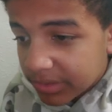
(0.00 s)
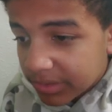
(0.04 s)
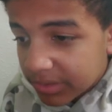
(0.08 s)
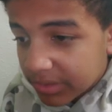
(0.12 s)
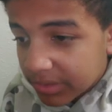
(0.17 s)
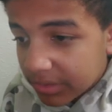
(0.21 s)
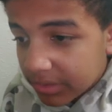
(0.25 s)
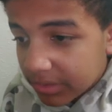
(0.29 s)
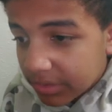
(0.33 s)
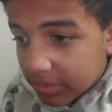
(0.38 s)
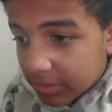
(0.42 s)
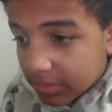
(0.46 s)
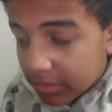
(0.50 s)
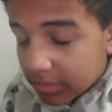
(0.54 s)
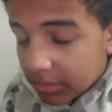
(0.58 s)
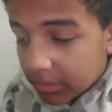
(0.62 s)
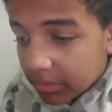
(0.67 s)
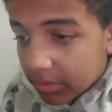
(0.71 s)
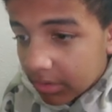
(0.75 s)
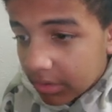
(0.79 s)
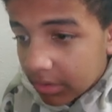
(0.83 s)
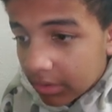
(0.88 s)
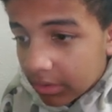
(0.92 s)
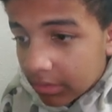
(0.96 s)
B.
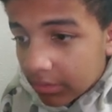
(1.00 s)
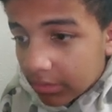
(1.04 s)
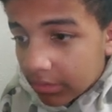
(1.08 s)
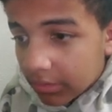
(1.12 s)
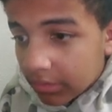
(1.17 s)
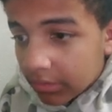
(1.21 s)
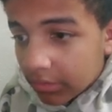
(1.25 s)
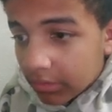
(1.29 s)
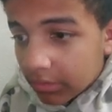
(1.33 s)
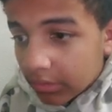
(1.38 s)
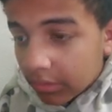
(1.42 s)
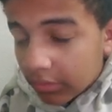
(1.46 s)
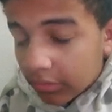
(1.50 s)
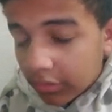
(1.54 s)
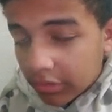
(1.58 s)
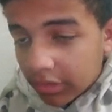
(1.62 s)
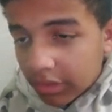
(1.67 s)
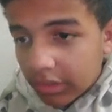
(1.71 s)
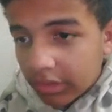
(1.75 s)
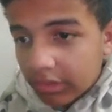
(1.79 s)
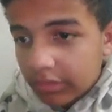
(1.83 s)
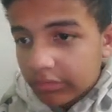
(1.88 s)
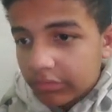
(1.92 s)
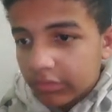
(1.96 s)

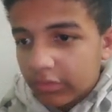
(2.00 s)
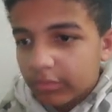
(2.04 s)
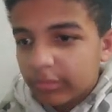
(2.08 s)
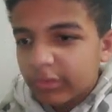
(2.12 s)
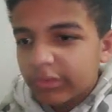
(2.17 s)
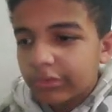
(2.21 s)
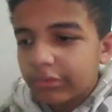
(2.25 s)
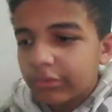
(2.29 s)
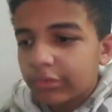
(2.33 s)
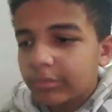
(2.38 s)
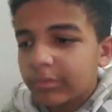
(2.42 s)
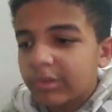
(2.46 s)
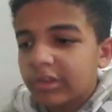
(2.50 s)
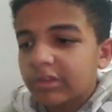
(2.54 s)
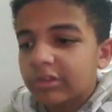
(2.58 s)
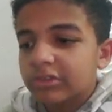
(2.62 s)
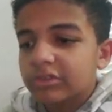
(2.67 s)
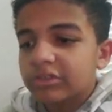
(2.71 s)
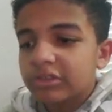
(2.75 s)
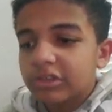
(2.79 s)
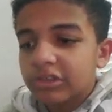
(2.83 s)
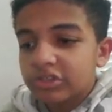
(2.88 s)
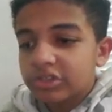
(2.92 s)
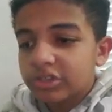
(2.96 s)
Okay, so I'm assuming
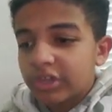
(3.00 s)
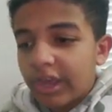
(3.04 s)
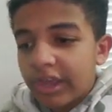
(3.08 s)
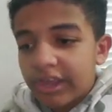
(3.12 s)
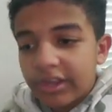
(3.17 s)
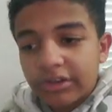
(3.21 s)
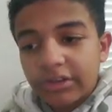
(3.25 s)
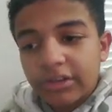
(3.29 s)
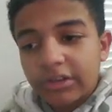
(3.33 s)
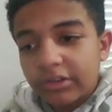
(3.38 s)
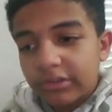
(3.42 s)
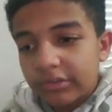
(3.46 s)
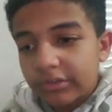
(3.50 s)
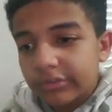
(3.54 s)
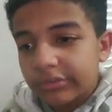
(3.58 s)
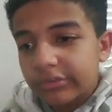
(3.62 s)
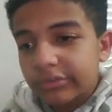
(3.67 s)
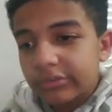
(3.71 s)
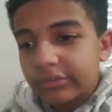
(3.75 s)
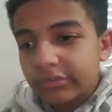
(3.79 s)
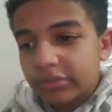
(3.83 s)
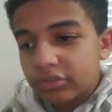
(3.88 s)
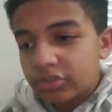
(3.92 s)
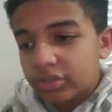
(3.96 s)
the giant
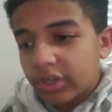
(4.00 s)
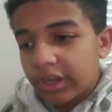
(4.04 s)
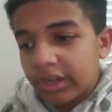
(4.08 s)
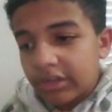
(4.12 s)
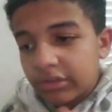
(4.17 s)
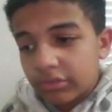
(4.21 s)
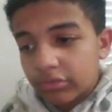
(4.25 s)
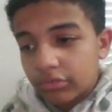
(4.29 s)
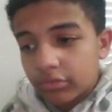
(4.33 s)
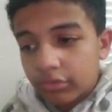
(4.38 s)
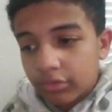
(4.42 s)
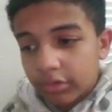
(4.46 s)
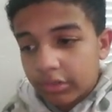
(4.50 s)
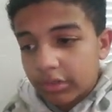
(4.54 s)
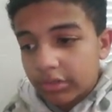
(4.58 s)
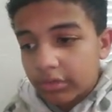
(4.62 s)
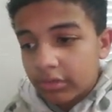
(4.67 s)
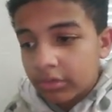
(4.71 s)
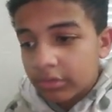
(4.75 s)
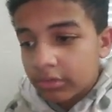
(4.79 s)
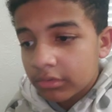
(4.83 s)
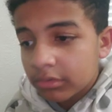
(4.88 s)
is the giant toy.